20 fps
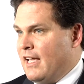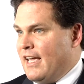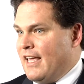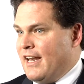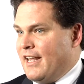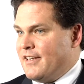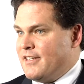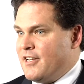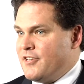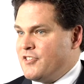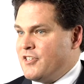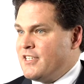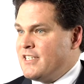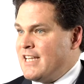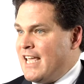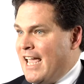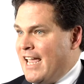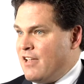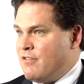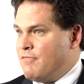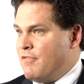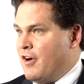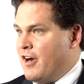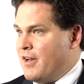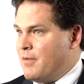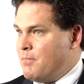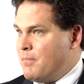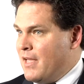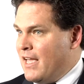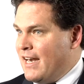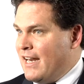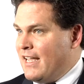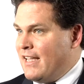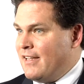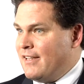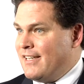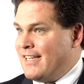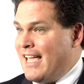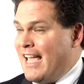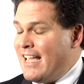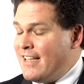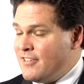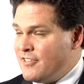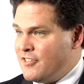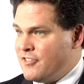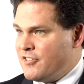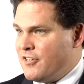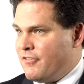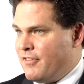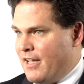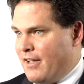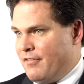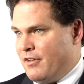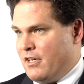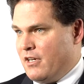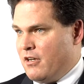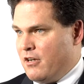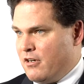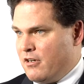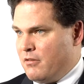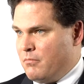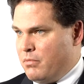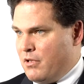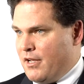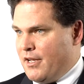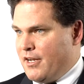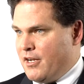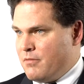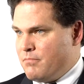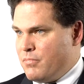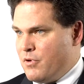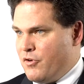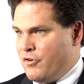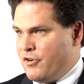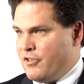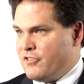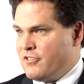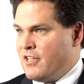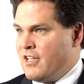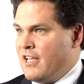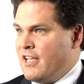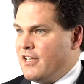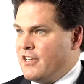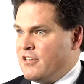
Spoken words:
And it doesn't take very many cases of having non-compliant components